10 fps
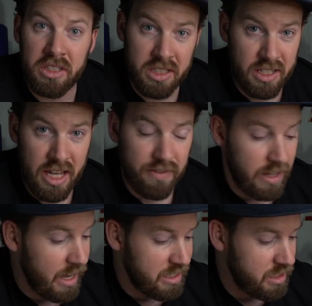doesn't have
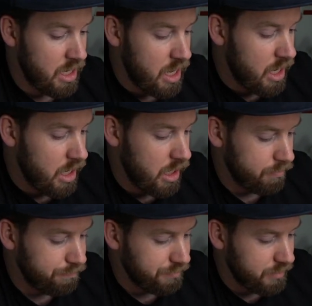gas.
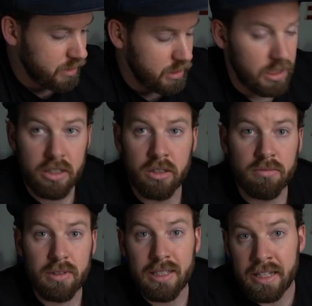It's a little
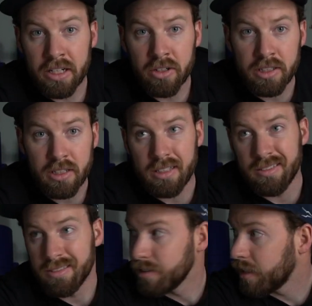cleaner
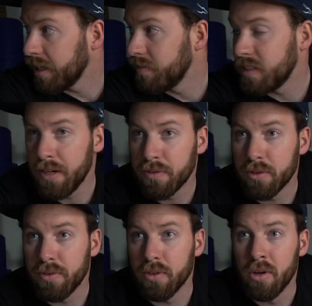and kind of safer
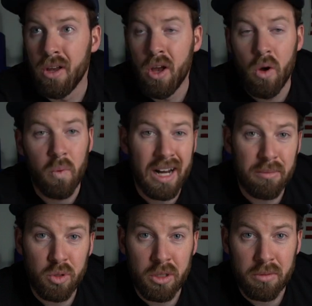for what
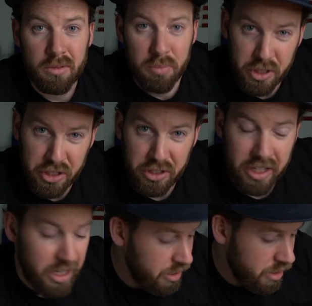I'm doing, particularly
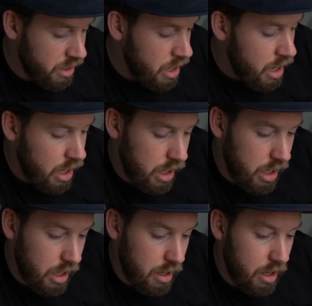here.
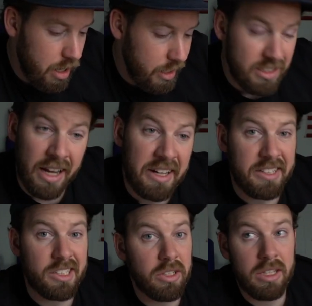It's not
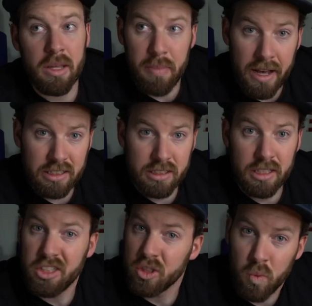necessarily the best.
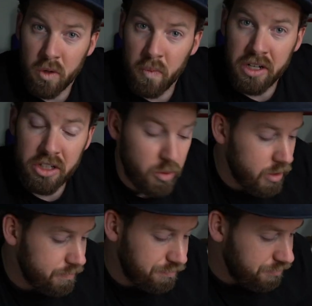It's just one way to do it.